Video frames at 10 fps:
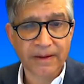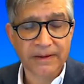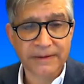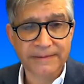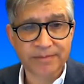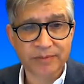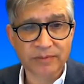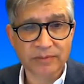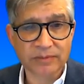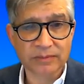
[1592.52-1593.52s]

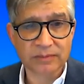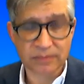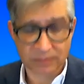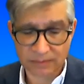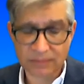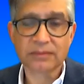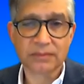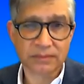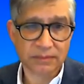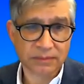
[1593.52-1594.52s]

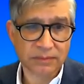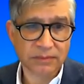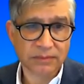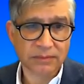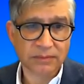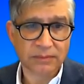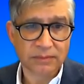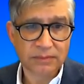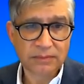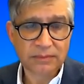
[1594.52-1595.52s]
[no speech]